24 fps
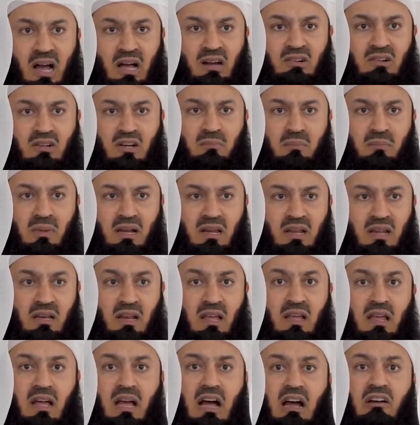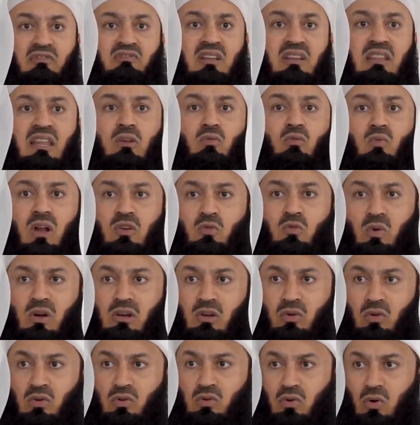100 million. After that, what will
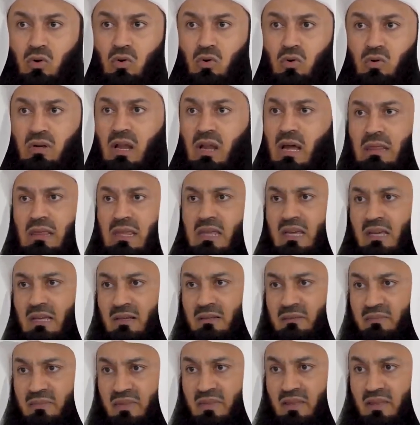you do? Nothing.